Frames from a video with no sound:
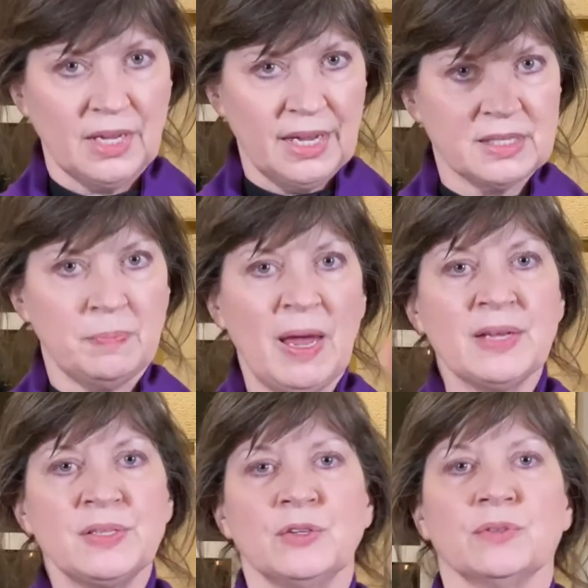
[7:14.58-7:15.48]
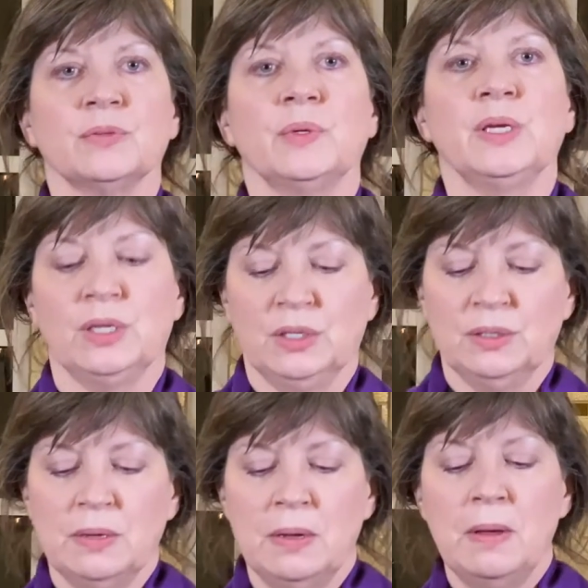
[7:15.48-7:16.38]
It's Passover week,
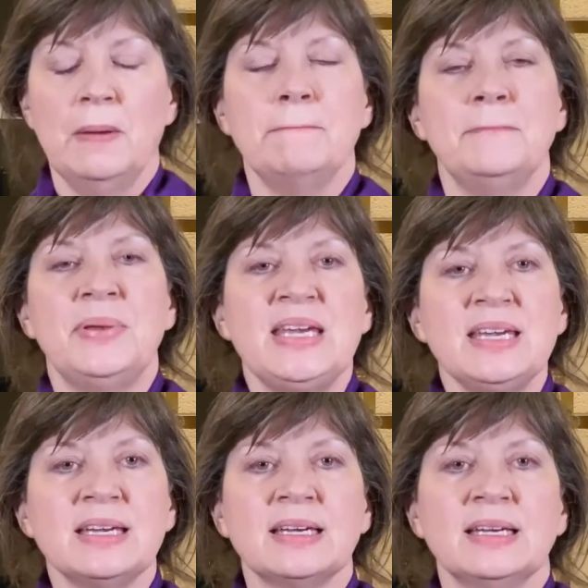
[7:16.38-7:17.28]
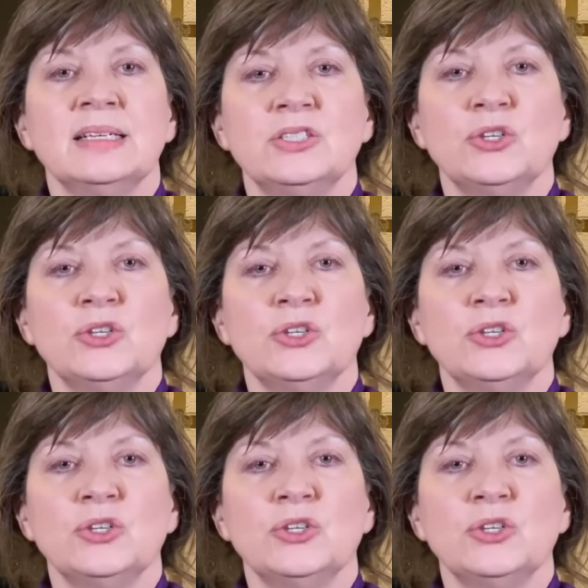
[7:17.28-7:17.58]
peak